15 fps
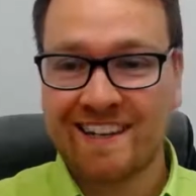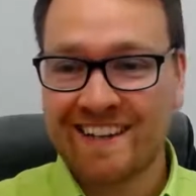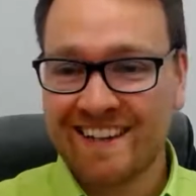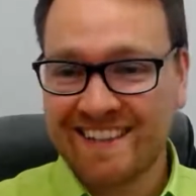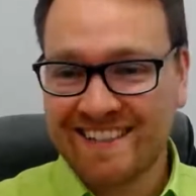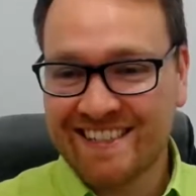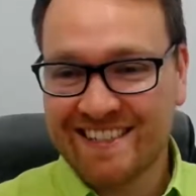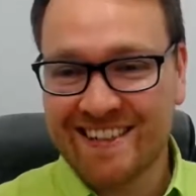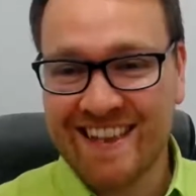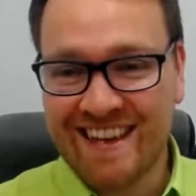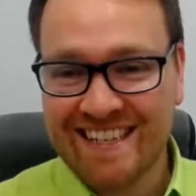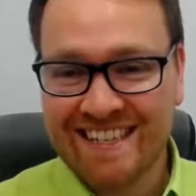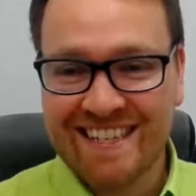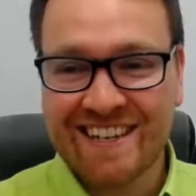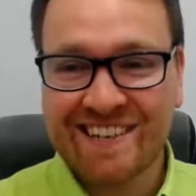So
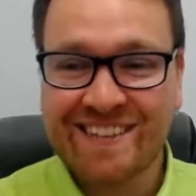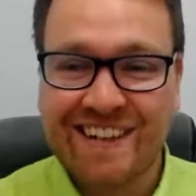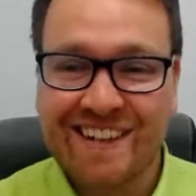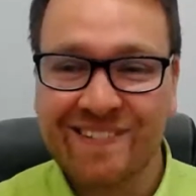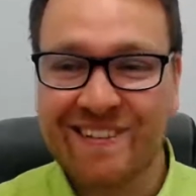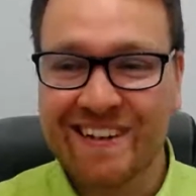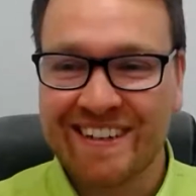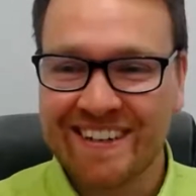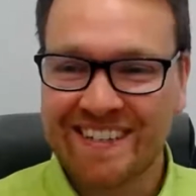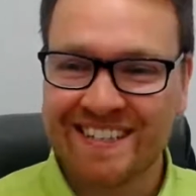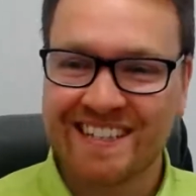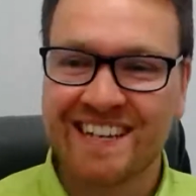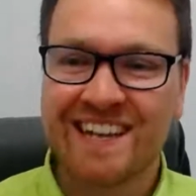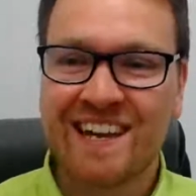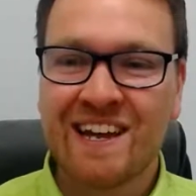that's how that works.
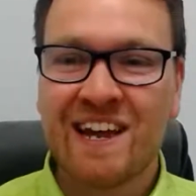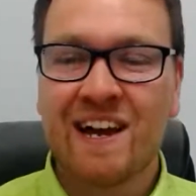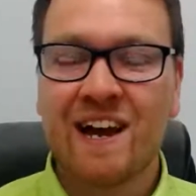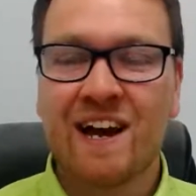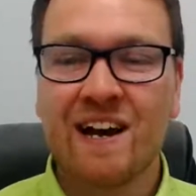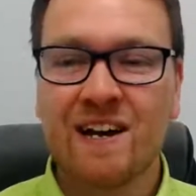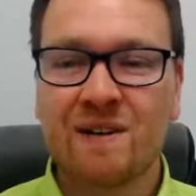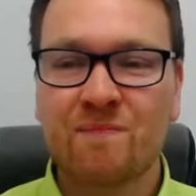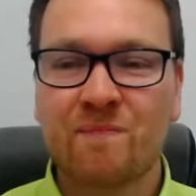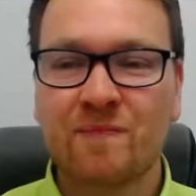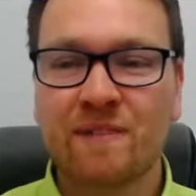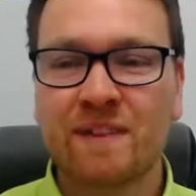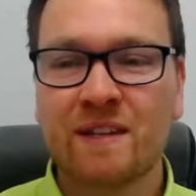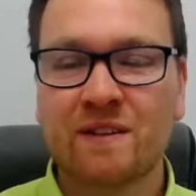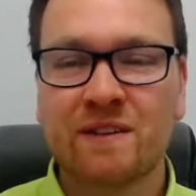Now I'm
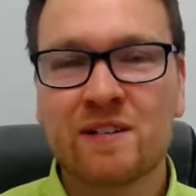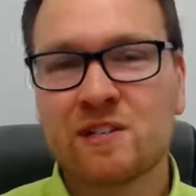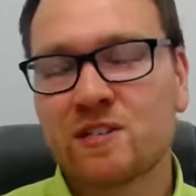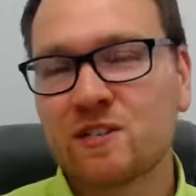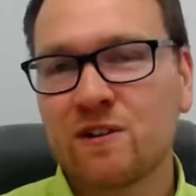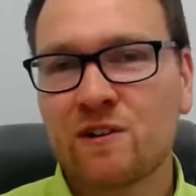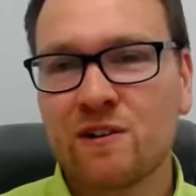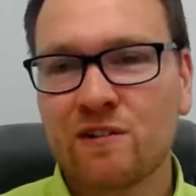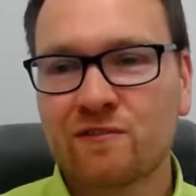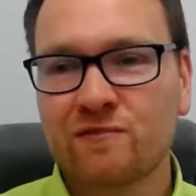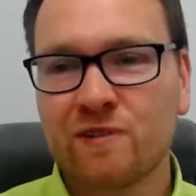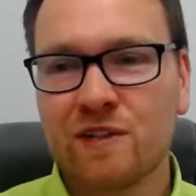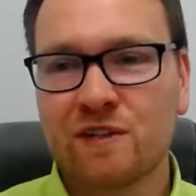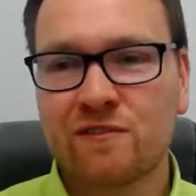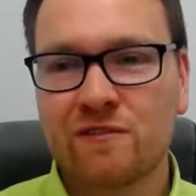going to start off
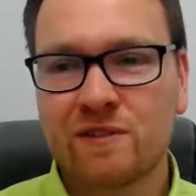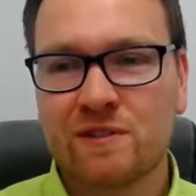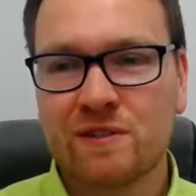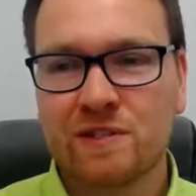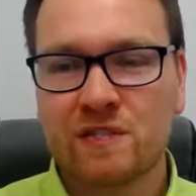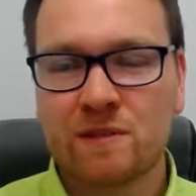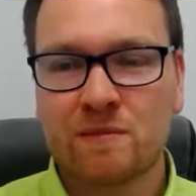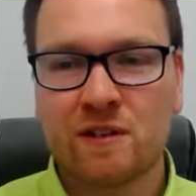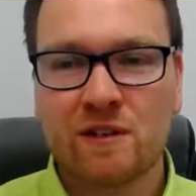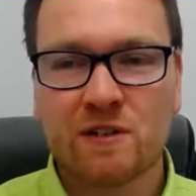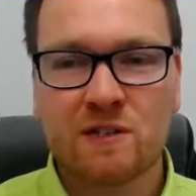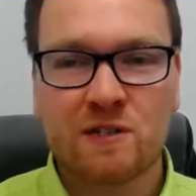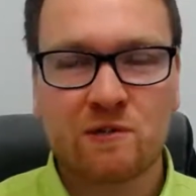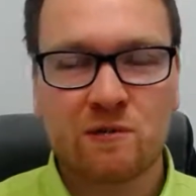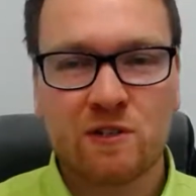with some of the
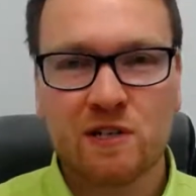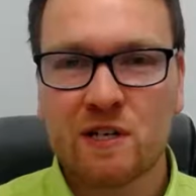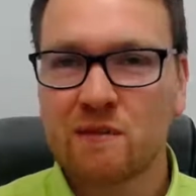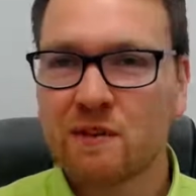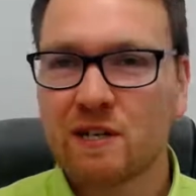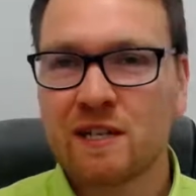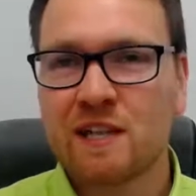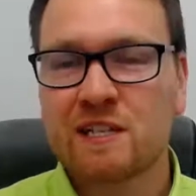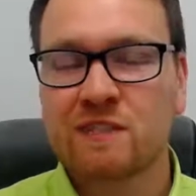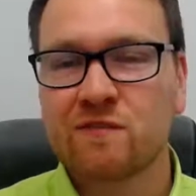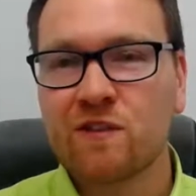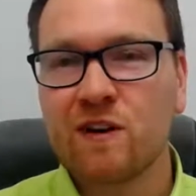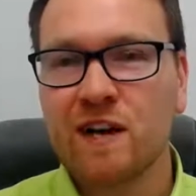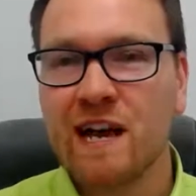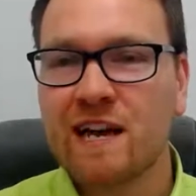items which I'm going to
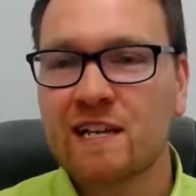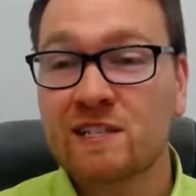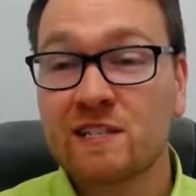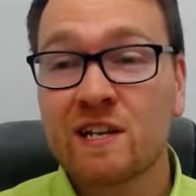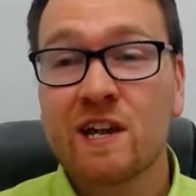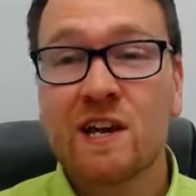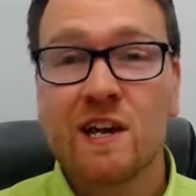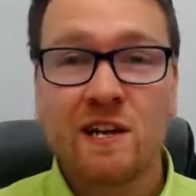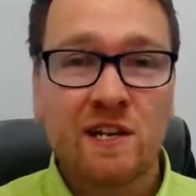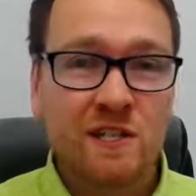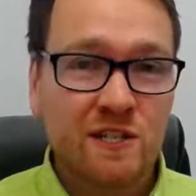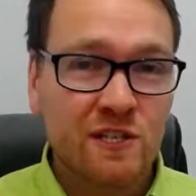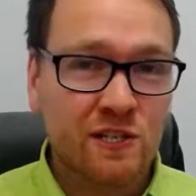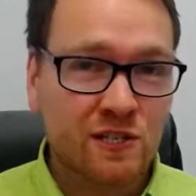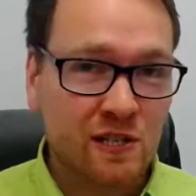classify as
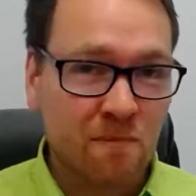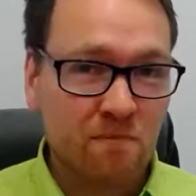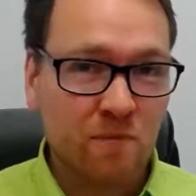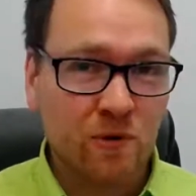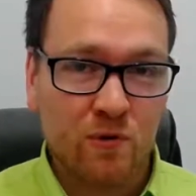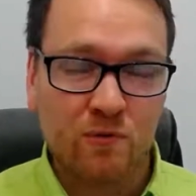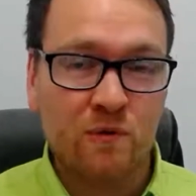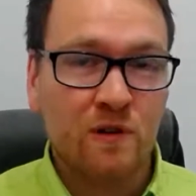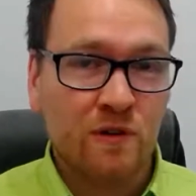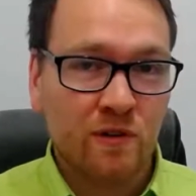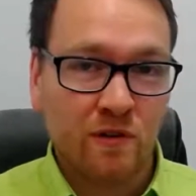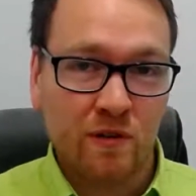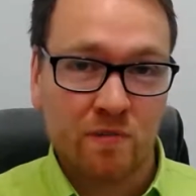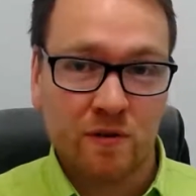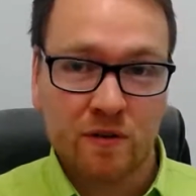simple
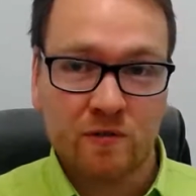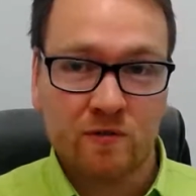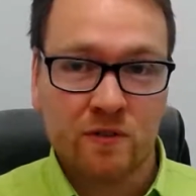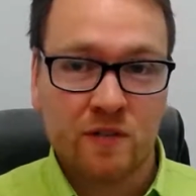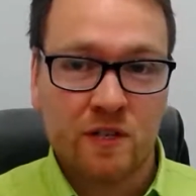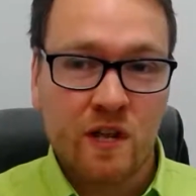nominals.